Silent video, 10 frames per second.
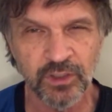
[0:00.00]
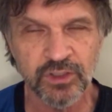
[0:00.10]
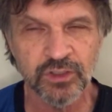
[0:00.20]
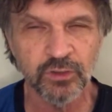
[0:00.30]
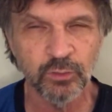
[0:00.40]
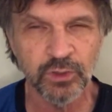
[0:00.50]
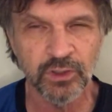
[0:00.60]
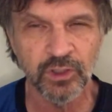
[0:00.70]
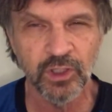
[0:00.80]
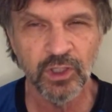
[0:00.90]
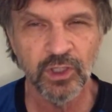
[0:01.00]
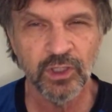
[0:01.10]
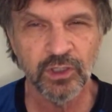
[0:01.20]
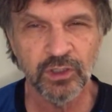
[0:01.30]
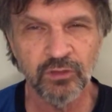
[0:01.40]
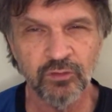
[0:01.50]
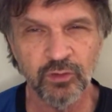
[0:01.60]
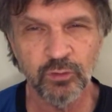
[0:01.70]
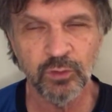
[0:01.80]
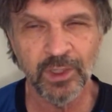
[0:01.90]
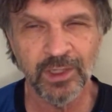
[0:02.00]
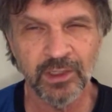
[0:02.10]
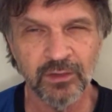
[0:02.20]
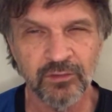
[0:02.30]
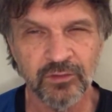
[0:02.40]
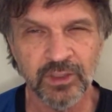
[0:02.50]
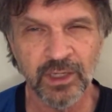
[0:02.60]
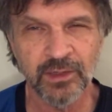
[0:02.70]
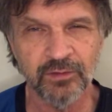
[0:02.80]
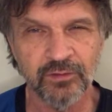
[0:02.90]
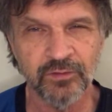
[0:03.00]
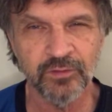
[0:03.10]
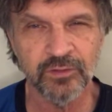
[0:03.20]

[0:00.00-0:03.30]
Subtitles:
It still wouldn't give you any of the kind of